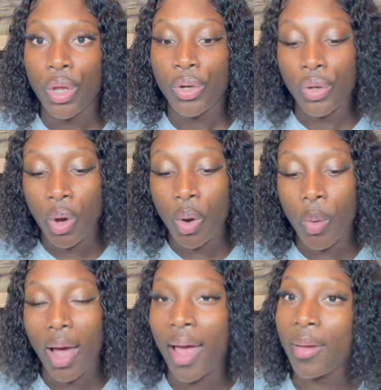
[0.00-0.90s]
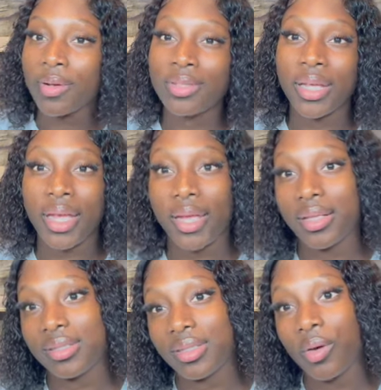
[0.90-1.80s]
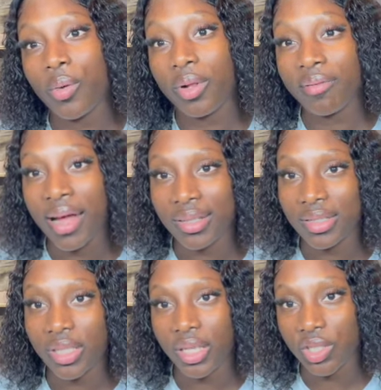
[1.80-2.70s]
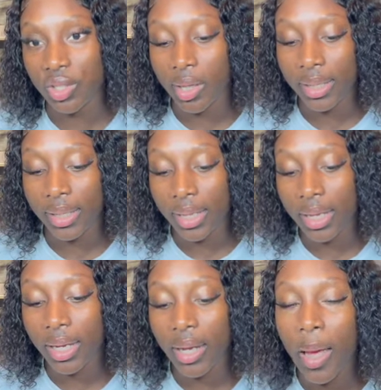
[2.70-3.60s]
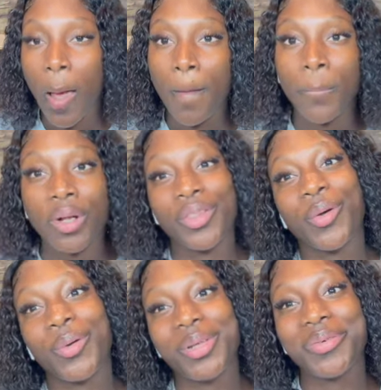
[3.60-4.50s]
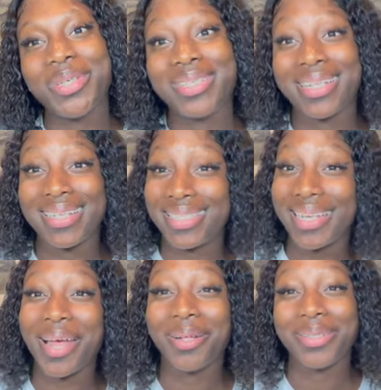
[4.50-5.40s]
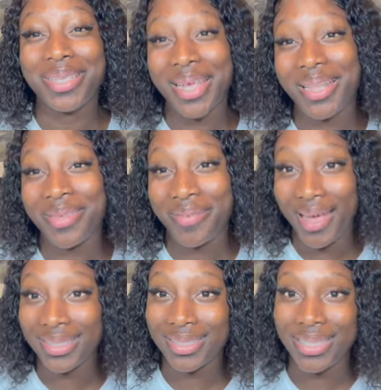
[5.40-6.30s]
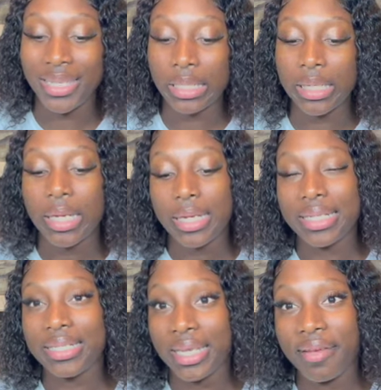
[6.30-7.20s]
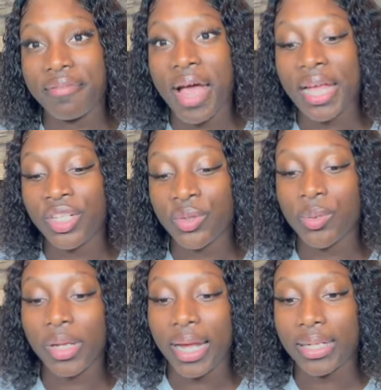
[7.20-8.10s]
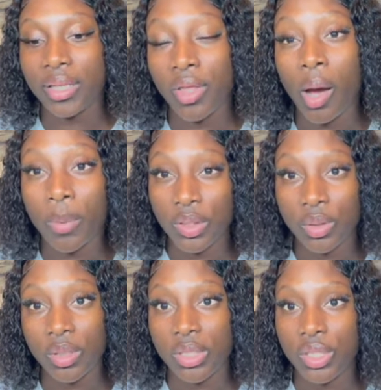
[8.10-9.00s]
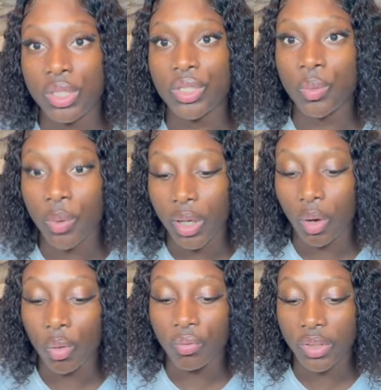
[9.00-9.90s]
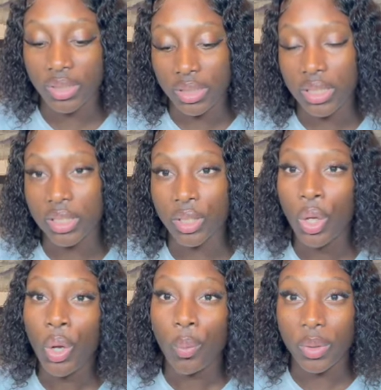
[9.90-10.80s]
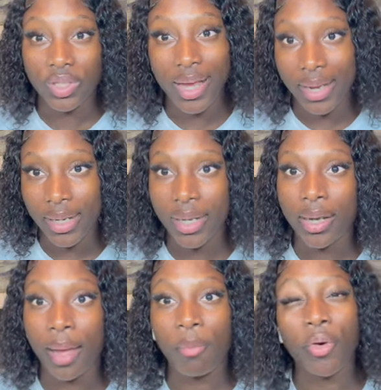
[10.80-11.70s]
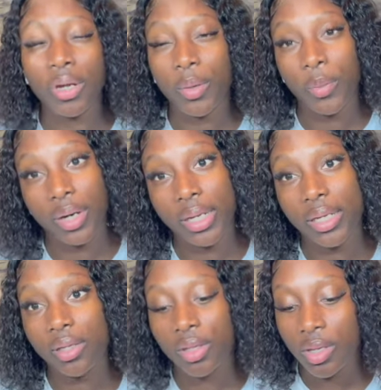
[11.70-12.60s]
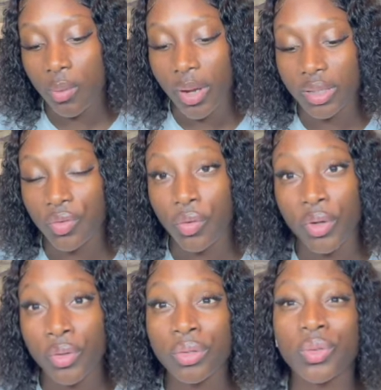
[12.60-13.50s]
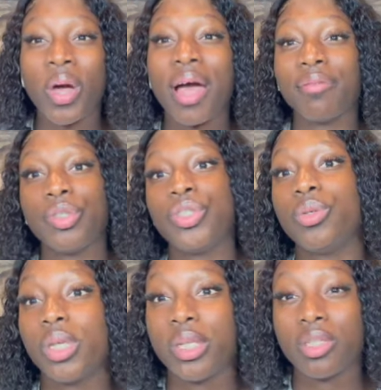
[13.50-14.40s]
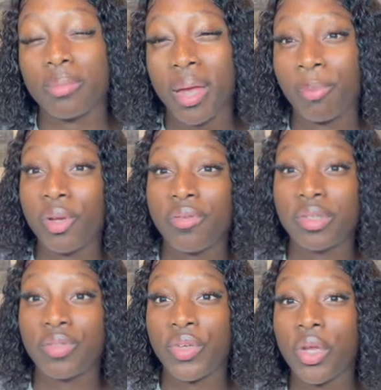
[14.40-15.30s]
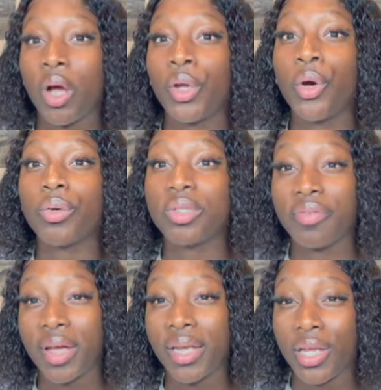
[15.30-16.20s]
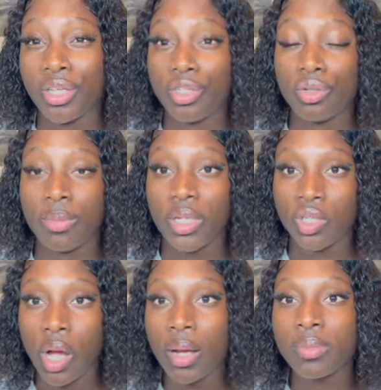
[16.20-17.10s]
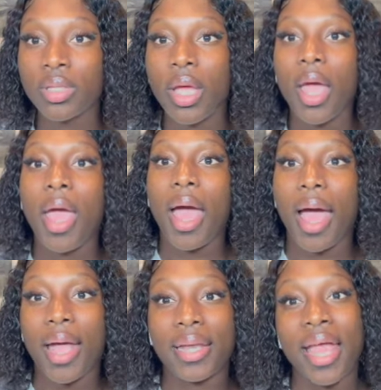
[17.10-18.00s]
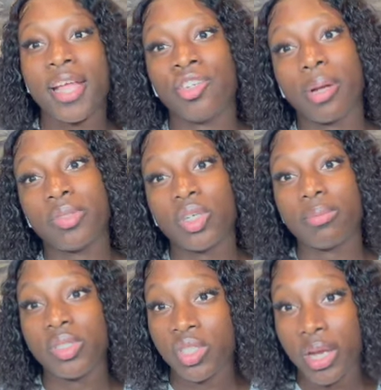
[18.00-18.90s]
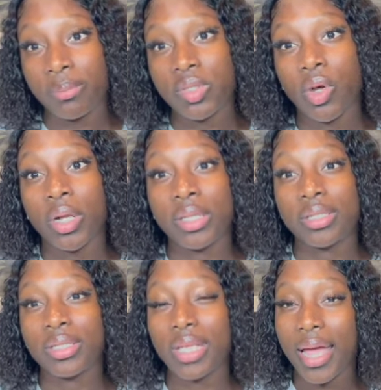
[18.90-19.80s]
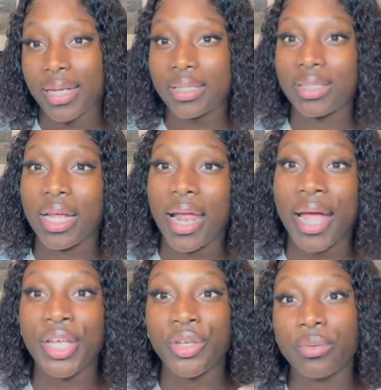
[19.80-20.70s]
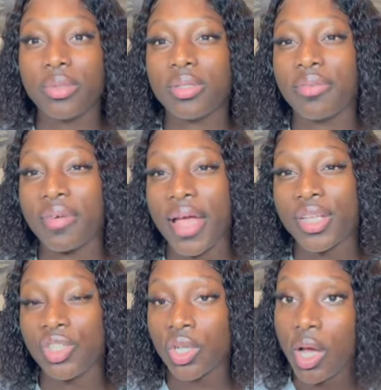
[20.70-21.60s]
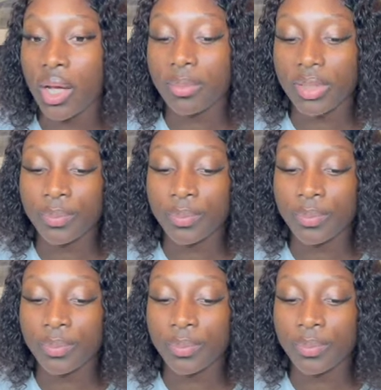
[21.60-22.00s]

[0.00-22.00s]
No, I was against the whole vaccination thing, but the only reason I said I'll take the vaccine is if I do get the opportunity to work overseas, which I did. I'm currently working in the US. For those who haven't tuned into my previous video on how to find H2B jobs, and I dropped some gems on the site that I use to find jobs.